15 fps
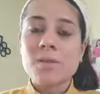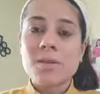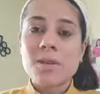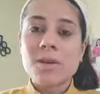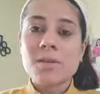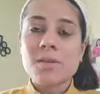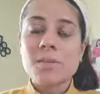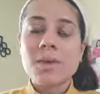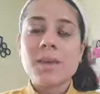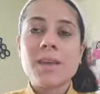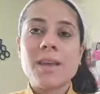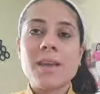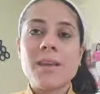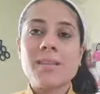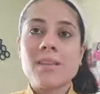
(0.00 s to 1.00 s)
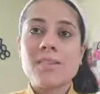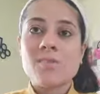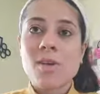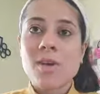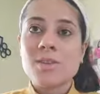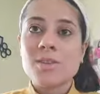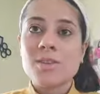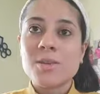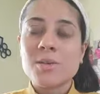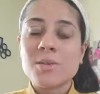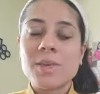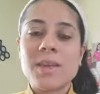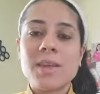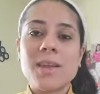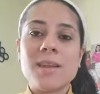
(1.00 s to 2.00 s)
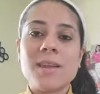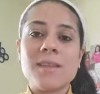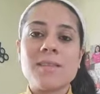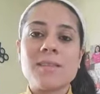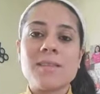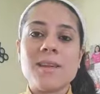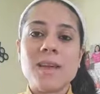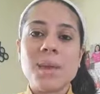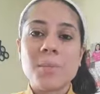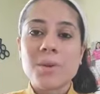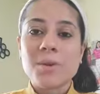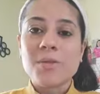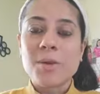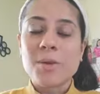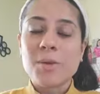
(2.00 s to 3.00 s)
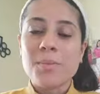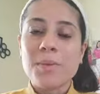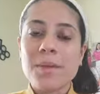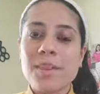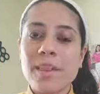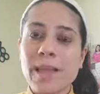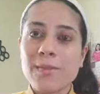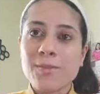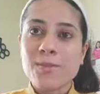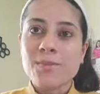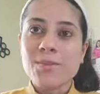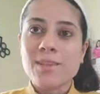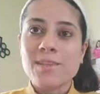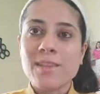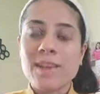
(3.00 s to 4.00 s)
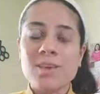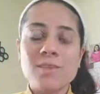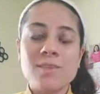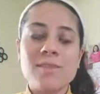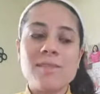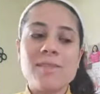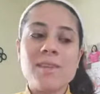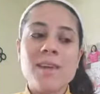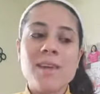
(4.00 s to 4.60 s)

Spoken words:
oracle readings, astrology readings, hypnotherapy, life coaching sessions.